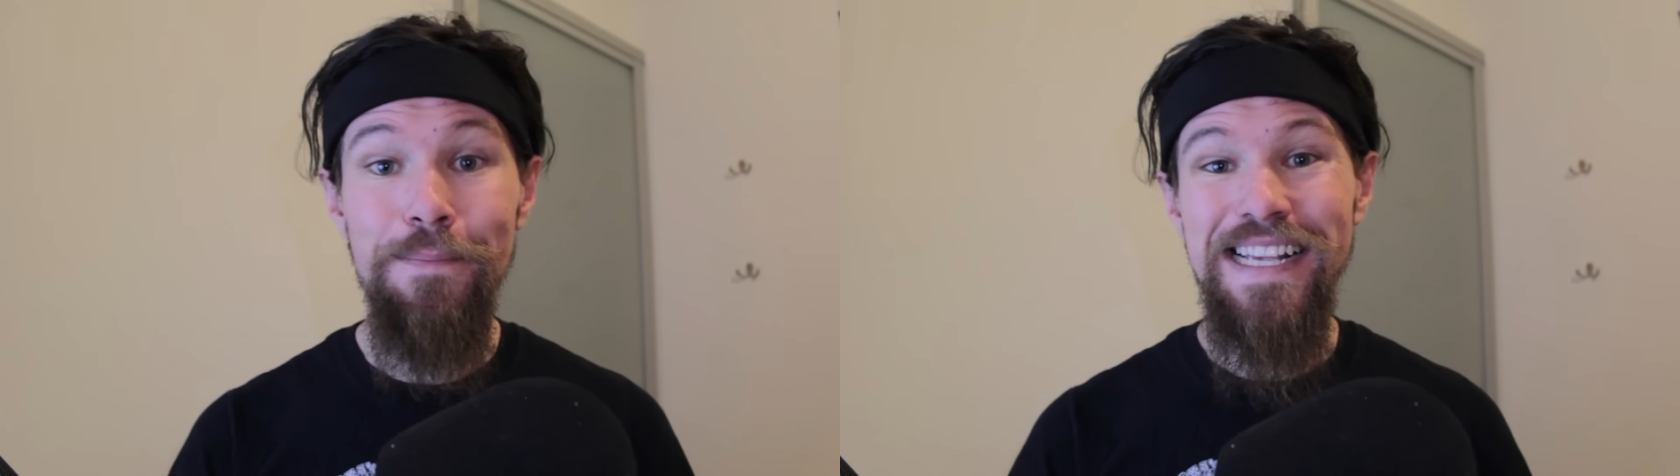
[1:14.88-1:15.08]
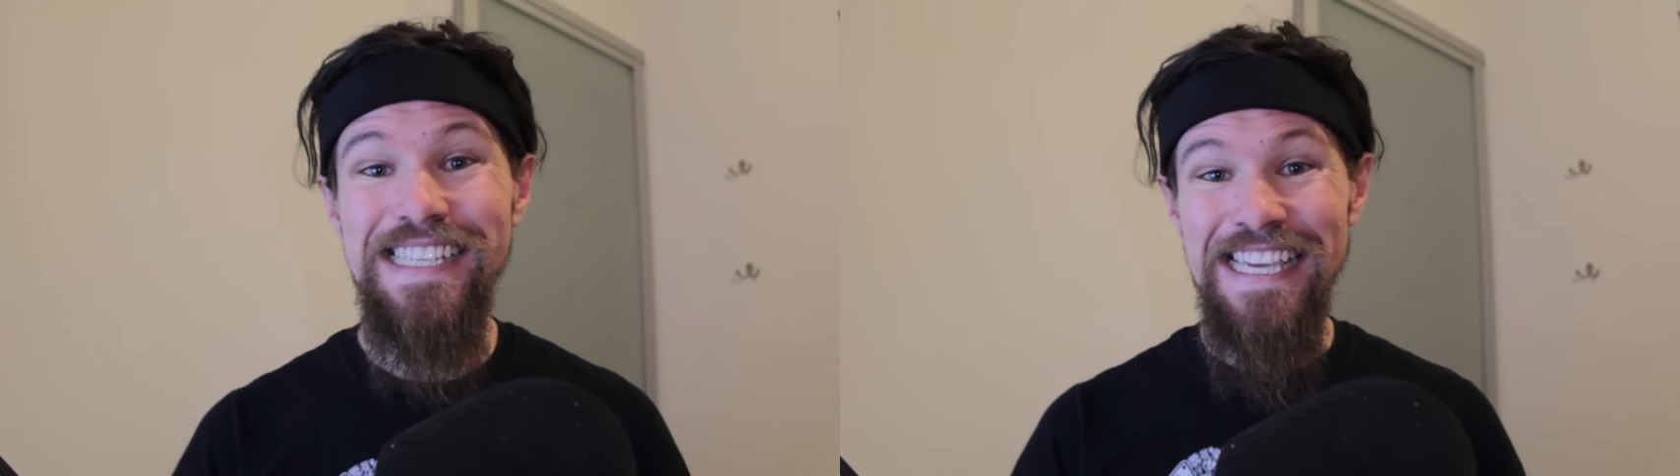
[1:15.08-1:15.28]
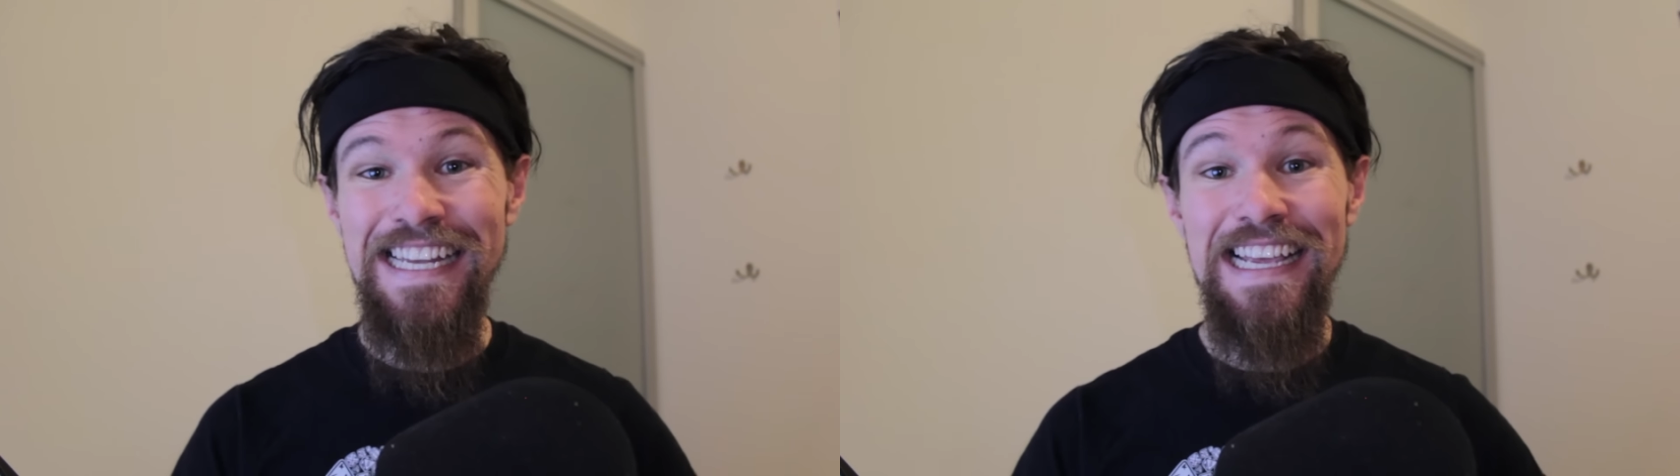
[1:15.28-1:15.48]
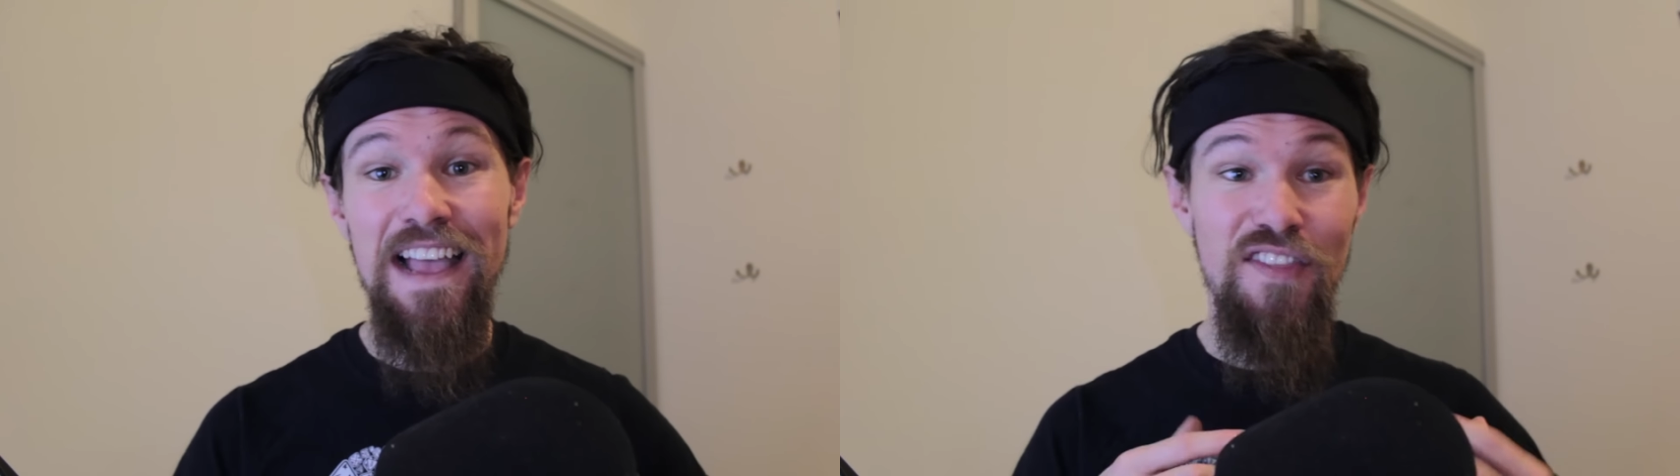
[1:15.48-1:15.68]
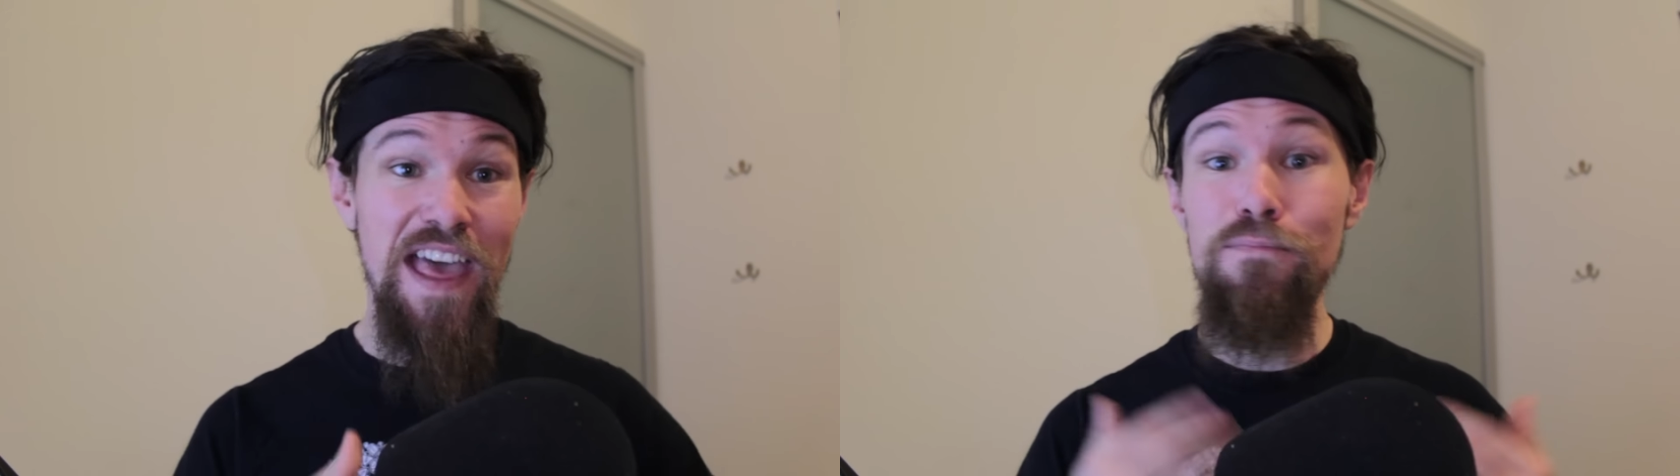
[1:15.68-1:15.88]
and it makes
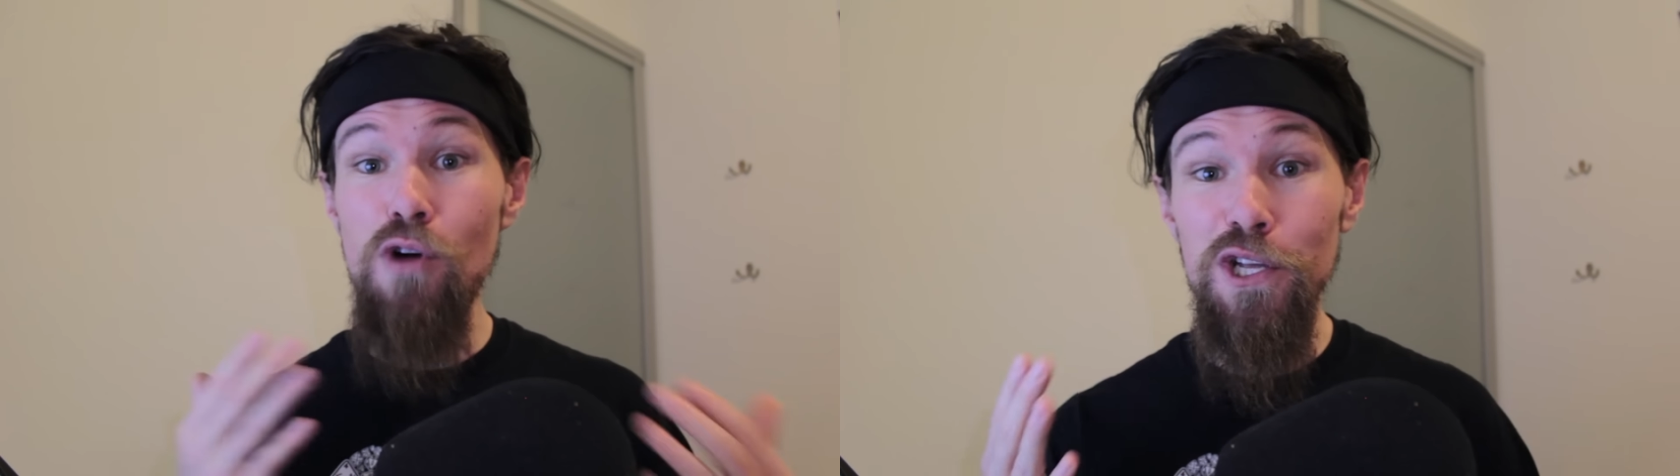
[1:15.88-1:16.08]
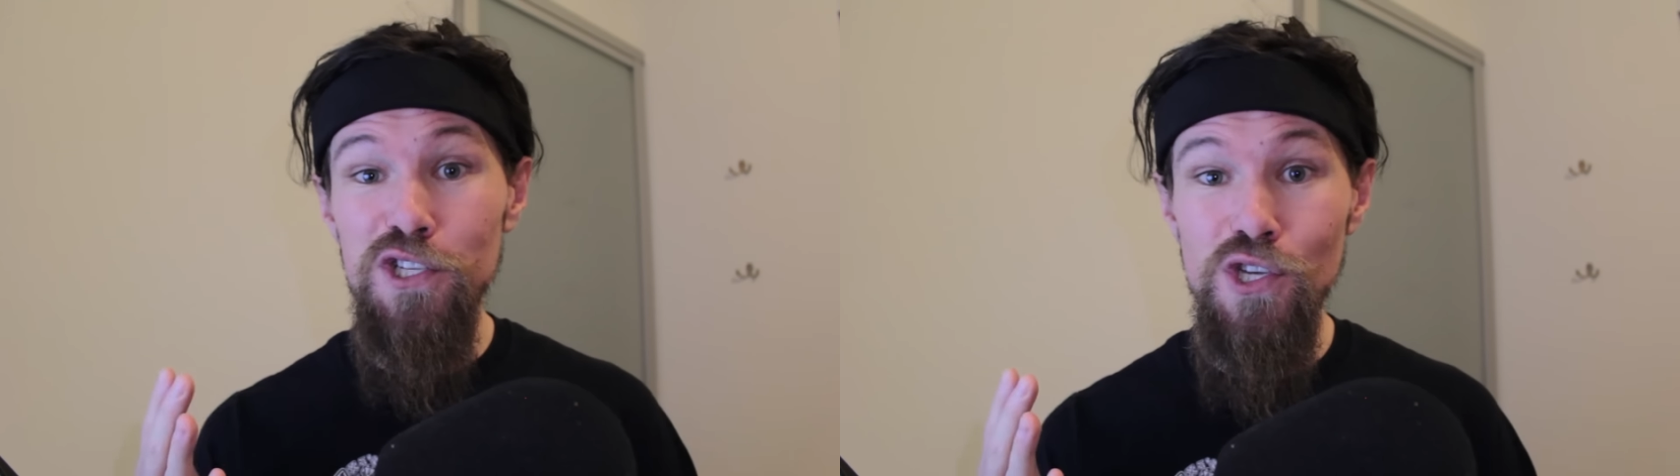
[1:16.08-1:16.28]
getting that product